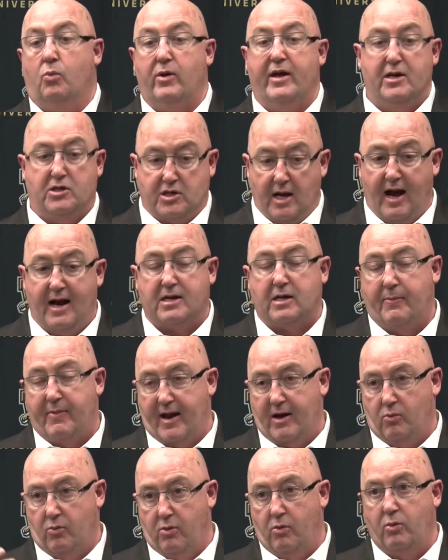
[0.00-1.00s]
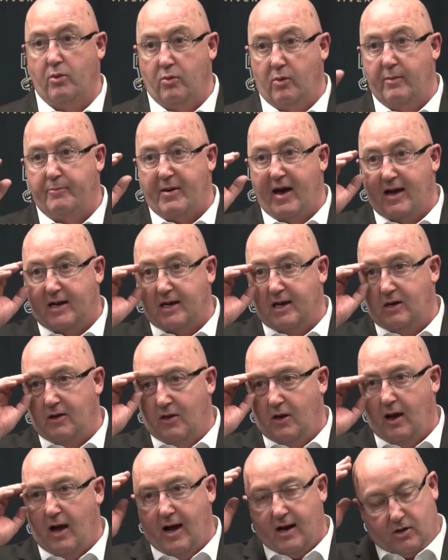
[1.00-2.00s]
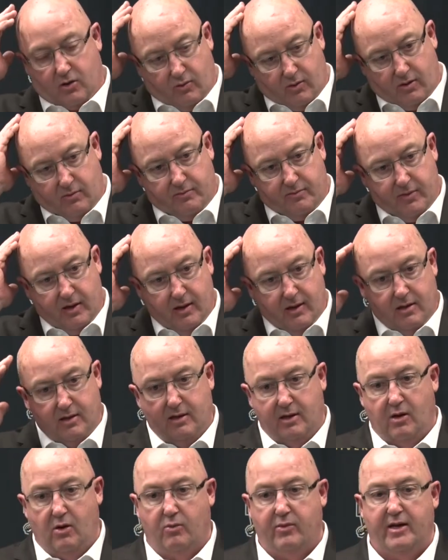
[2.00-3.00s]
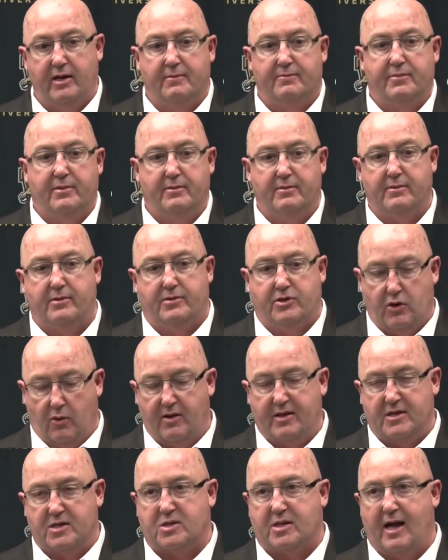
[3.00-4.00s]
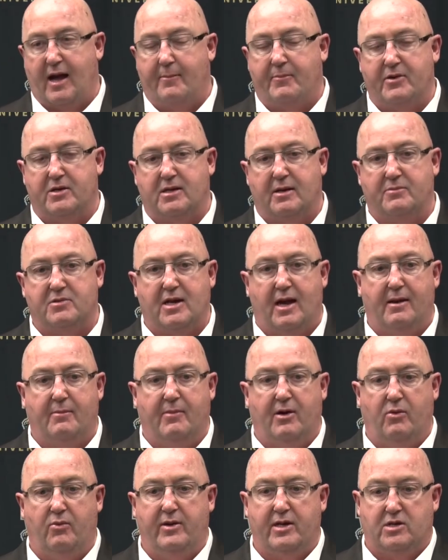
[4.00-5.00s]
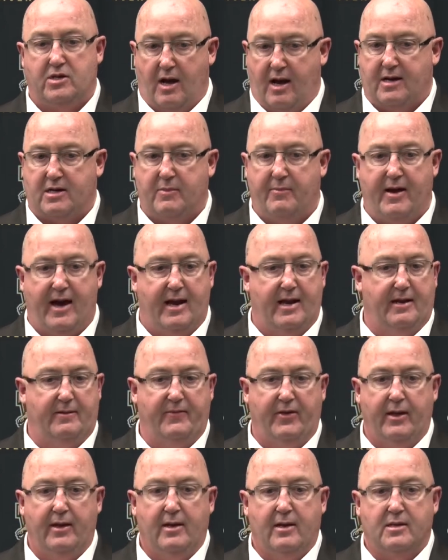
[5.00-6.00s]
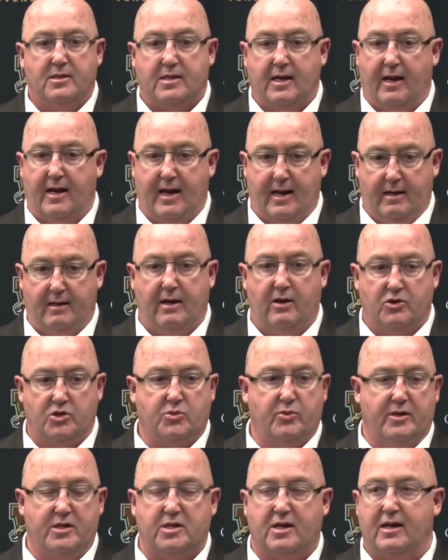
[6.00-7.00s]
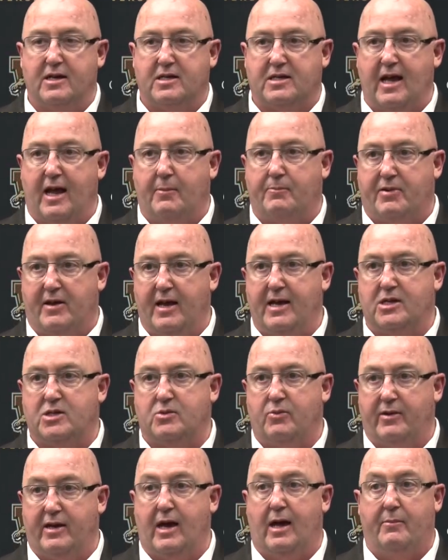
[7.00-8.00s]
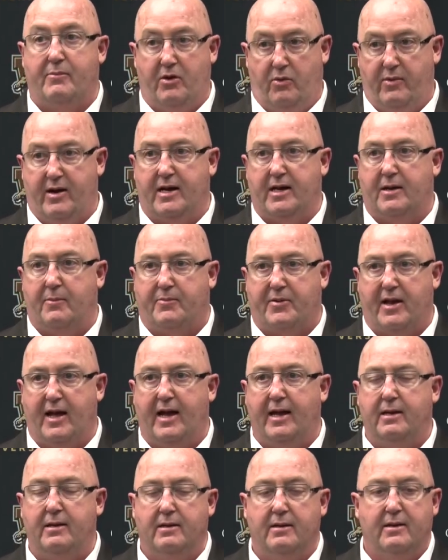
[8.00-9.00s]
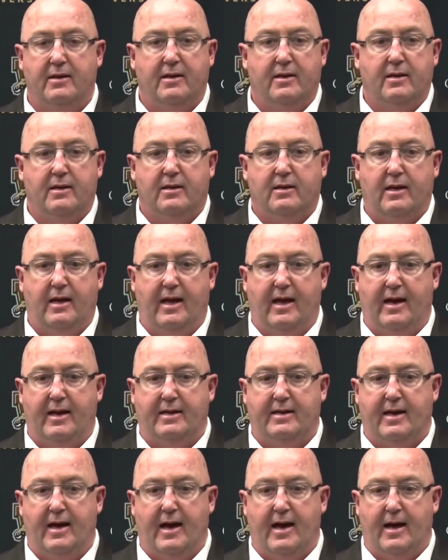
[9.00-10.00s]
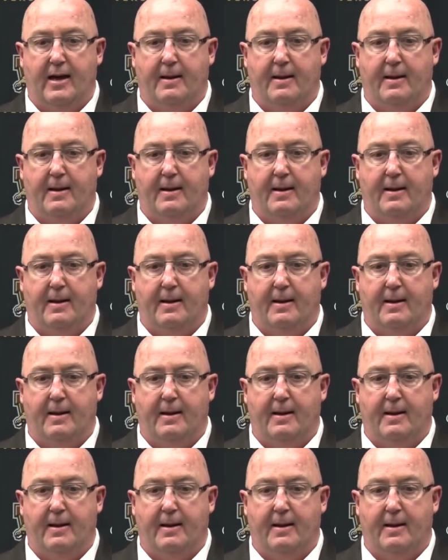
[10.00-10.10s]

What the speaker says: had talked about it when we went back into the locker room, during the stoppage I'm talking about, we talked about it, said, hey, here's what's going to take place. We got to be ready to play. And